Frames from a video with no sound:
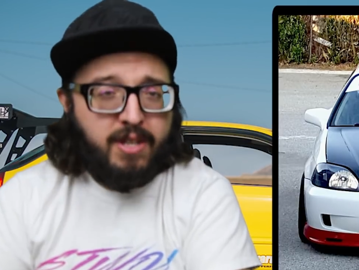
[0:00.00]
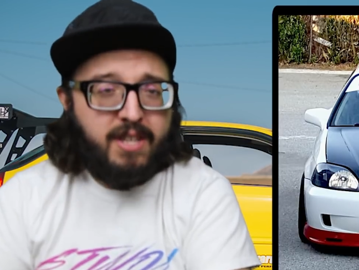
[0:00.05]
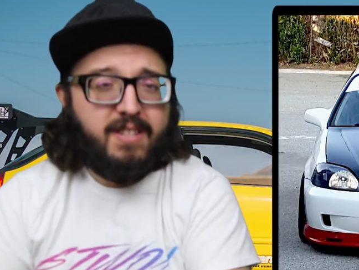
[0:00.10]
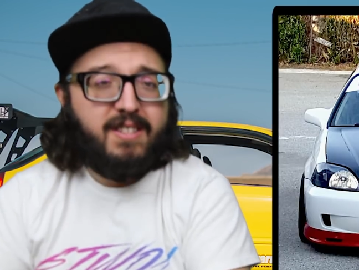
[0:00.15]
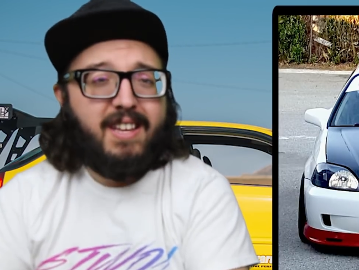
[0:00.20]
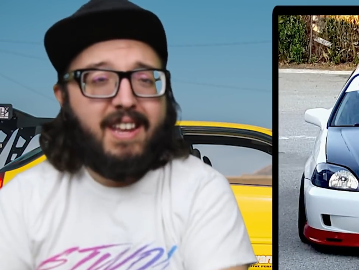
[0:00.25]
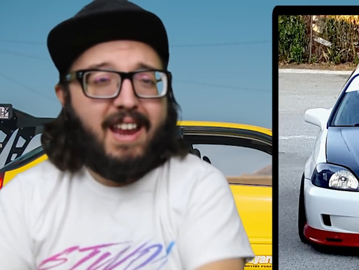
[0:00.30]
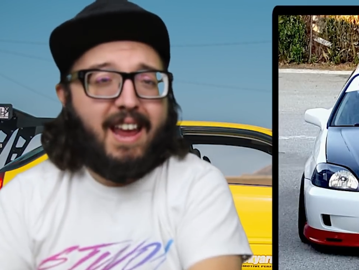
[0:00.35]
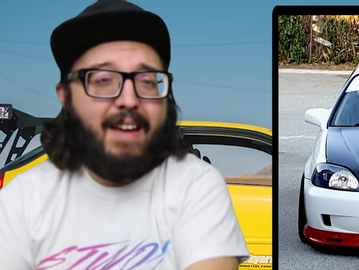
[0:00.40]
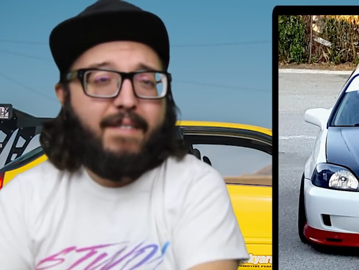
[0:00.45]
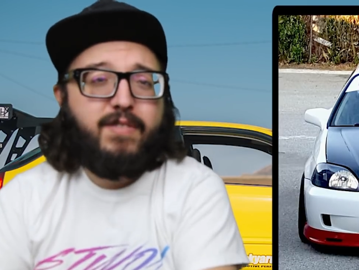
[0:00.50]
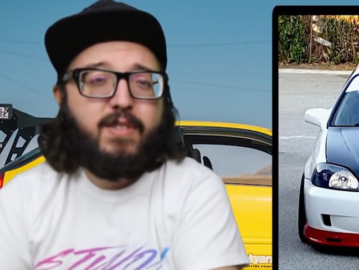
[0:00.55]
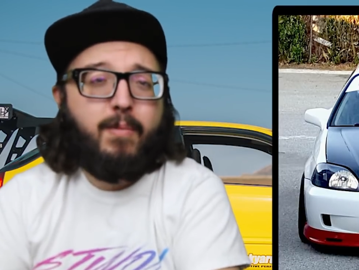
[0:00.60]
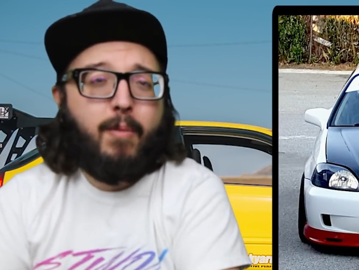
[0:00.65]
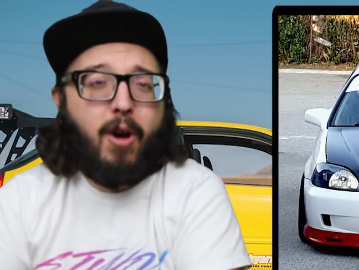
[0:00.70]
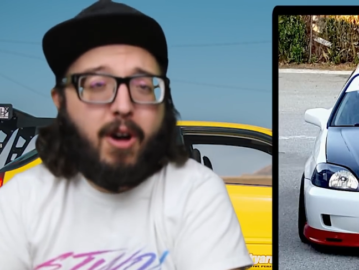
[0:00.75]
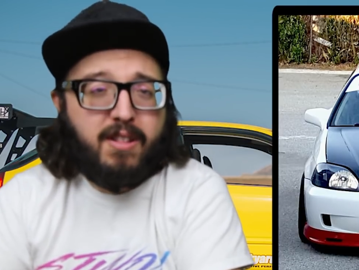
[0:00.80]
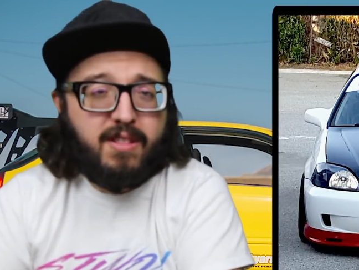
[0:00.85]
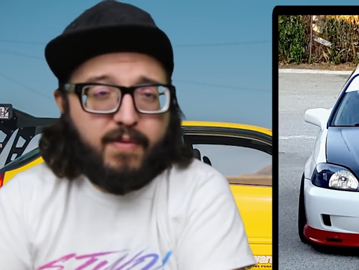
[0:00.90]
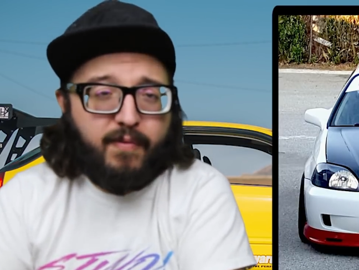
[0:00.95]
He's going to have
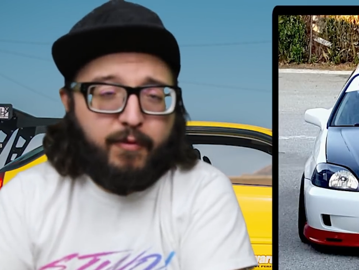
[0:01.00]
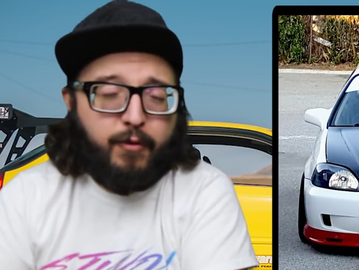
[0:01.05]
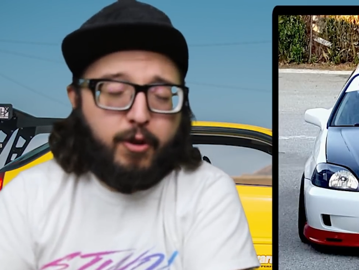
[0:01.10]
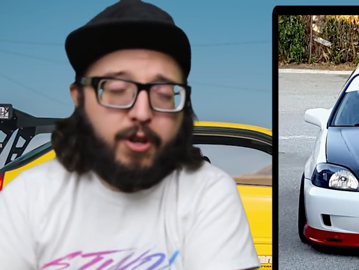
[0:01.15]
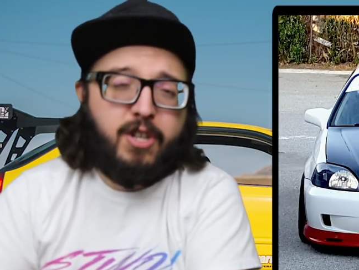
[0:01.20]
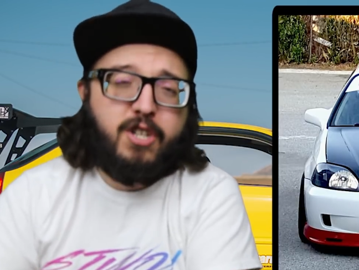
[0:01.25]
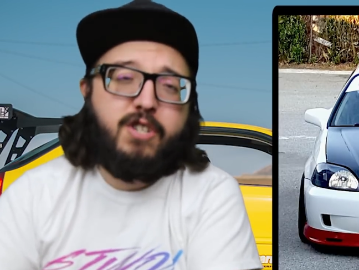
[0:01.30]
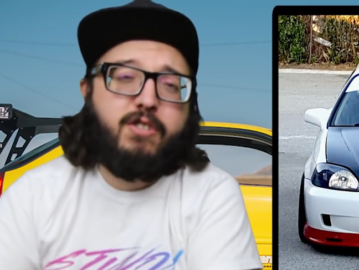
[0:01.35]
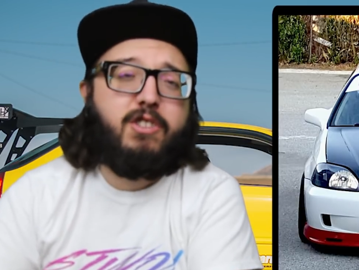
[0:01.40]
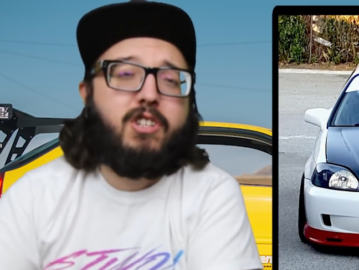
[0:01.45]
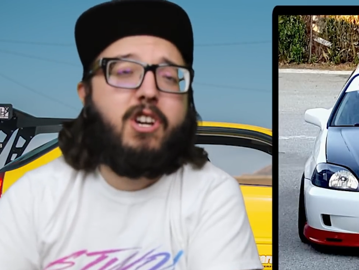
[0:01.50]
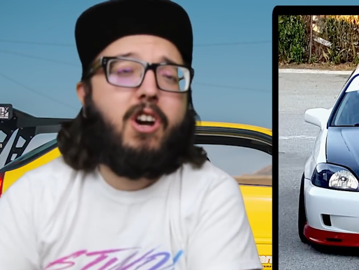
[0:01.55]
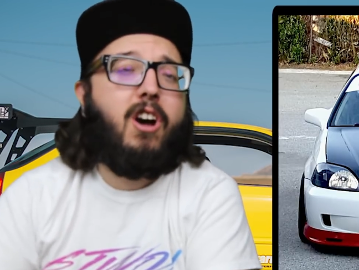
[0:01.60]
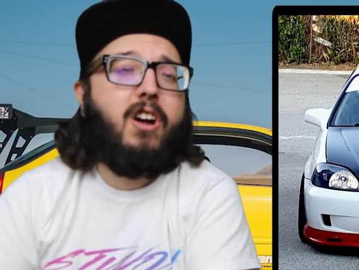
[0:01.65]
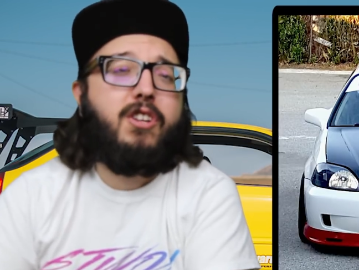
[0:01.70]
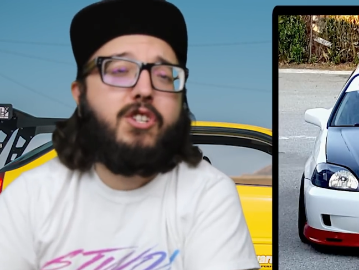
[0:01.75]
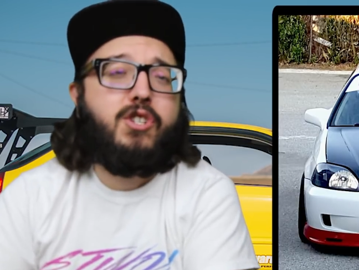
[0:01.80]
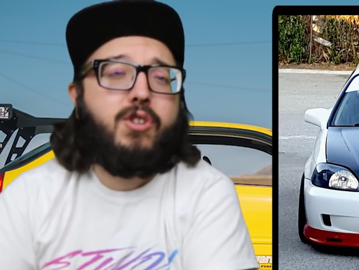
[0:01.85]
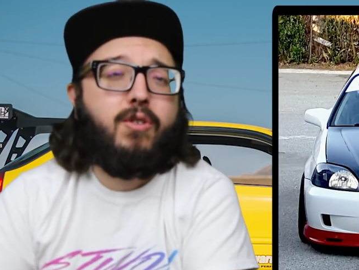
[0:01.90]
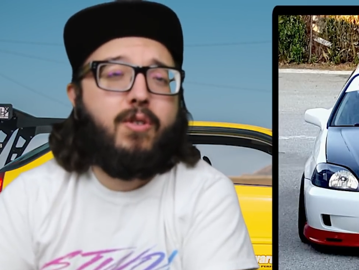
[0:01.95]
some awesome footage of the
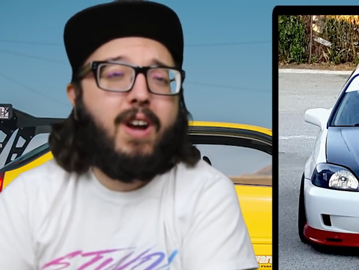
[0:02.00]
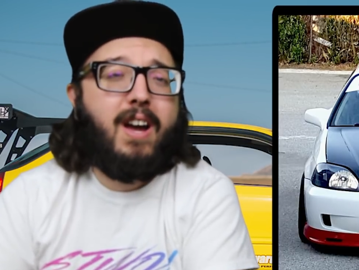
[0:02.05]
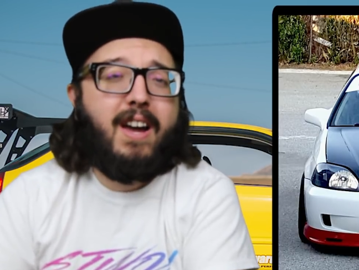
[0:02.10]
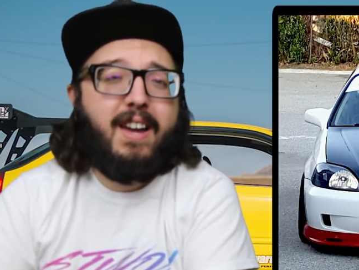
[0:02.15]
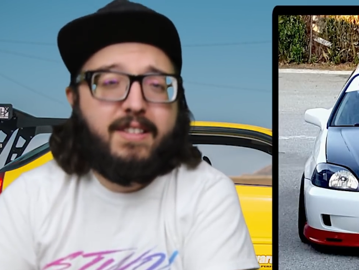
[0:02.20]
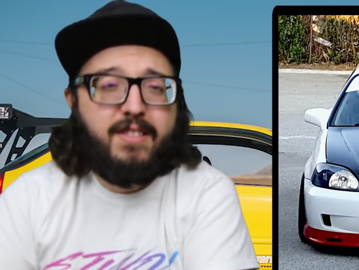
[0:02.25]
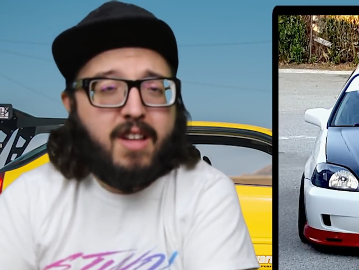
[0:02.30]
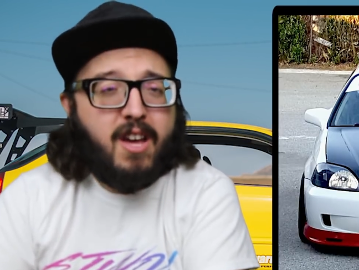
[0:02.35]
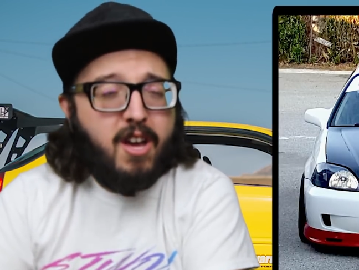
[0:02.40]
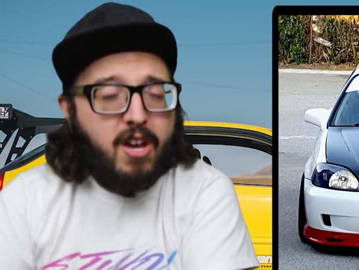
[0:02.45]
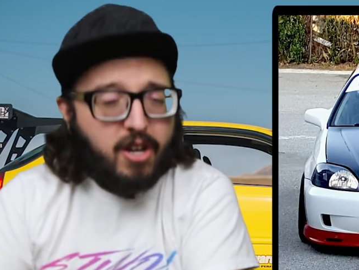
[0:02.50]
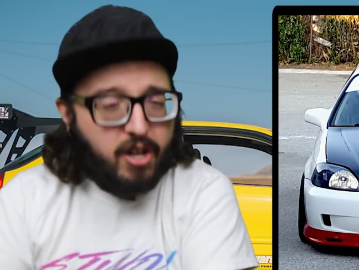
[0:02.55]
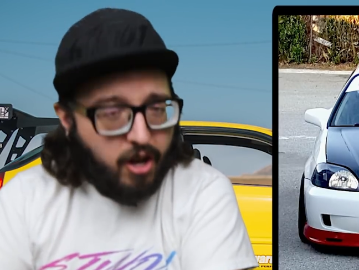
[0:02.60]
Kanjo guys.